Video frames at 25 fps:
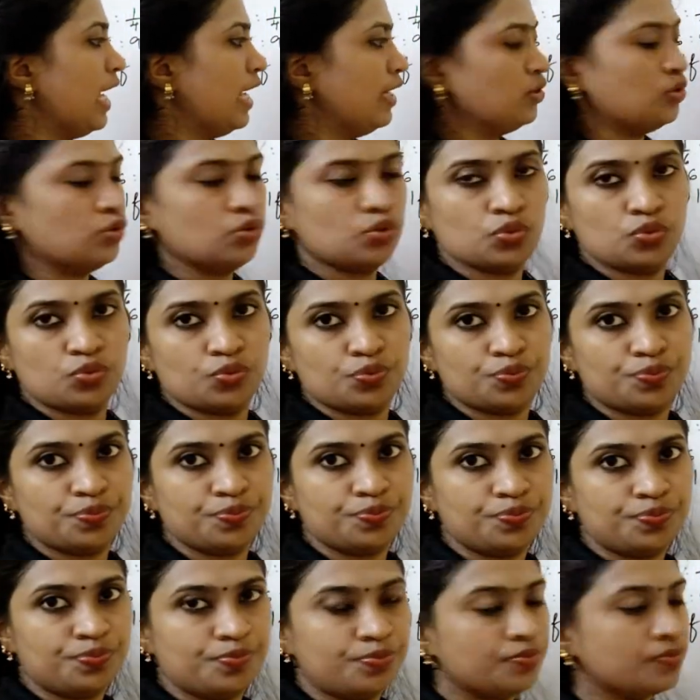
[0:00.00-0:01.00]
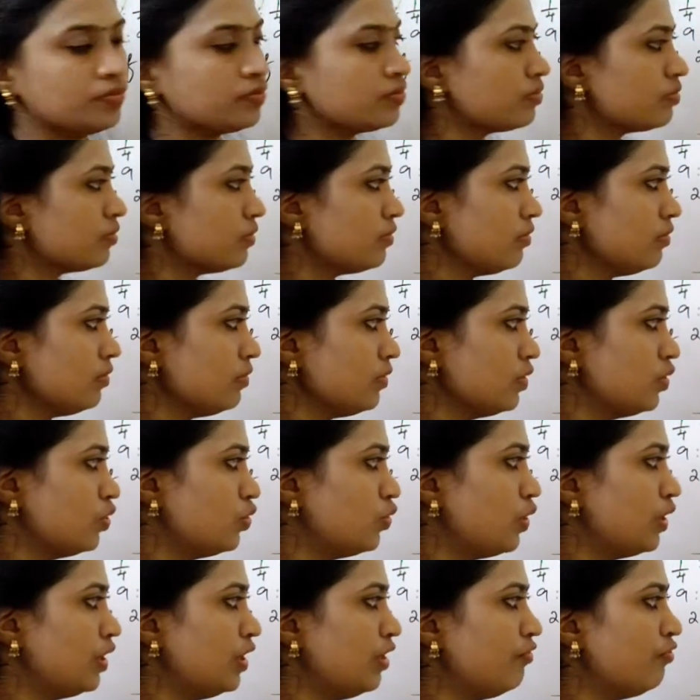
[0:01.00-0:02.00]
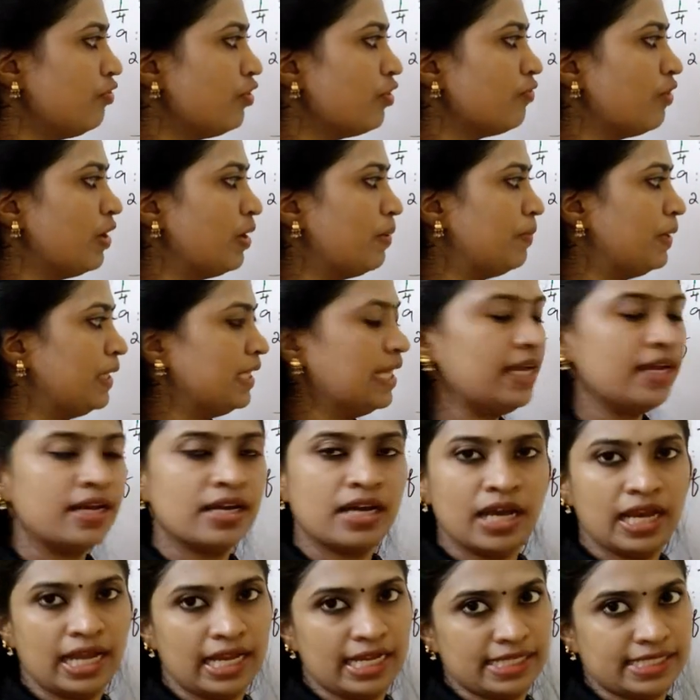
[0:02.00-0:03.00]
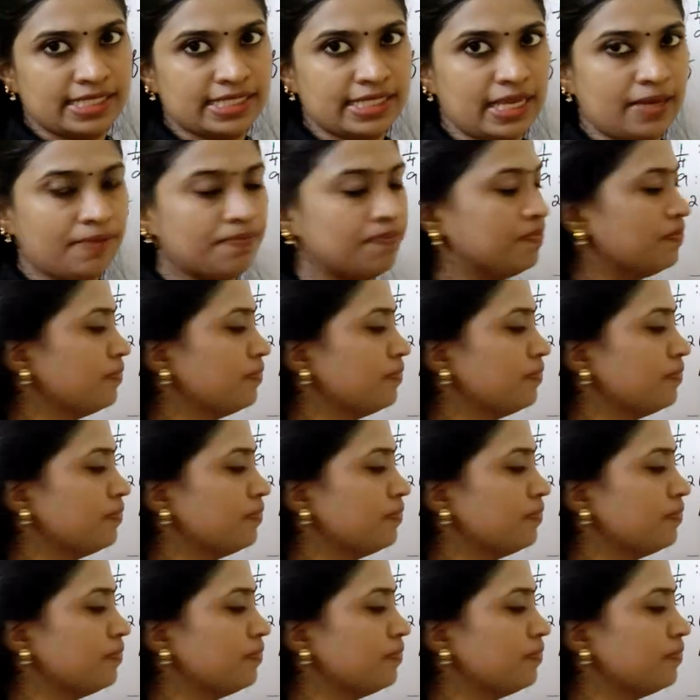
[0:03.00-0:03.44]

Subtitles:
and 2. 24 will be the LCM.